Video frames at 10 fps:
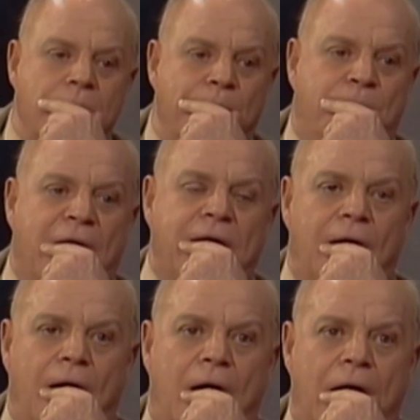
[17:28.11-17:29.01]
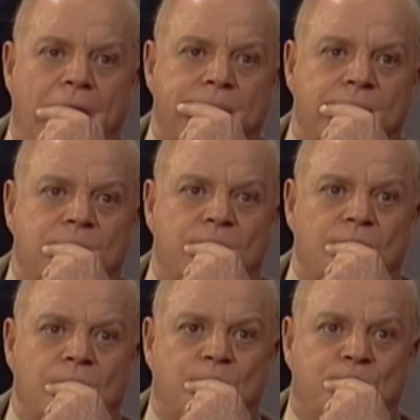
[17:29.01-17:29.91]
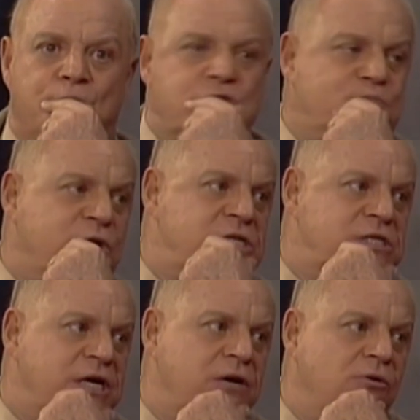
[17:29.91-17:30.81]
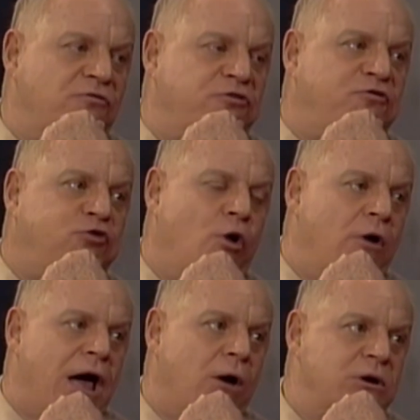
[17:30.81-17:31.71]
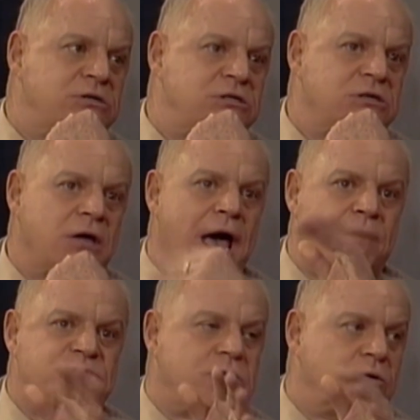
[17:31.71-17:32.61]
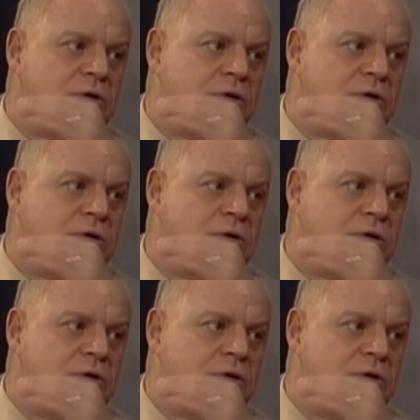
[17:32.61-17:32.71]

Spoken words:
But, Bruce Springsteen, for 4 hours, absolutely.